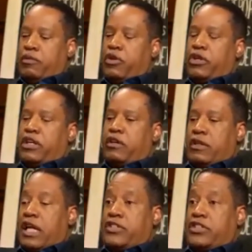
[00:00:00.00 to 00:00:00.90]
per
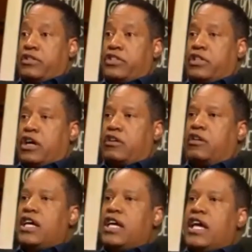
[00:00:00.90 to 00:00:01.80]
year last year in
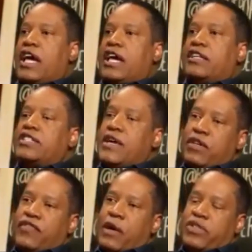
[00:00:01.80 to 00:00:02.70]
Chicago, and
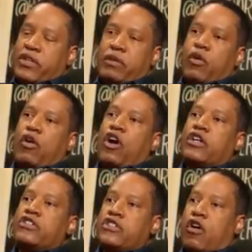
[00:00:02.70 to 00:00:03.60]
75% of them are
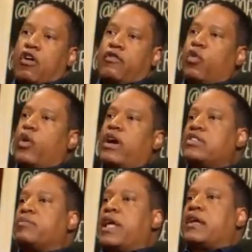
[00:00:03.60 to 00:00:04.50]
unsolved. Where
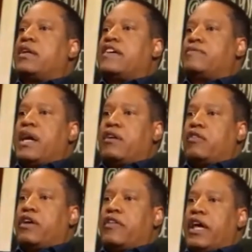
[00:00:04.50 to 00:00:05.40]
is the Black Lives
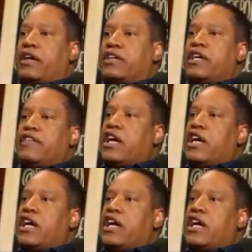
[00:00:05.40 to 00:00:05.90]
Matter on that?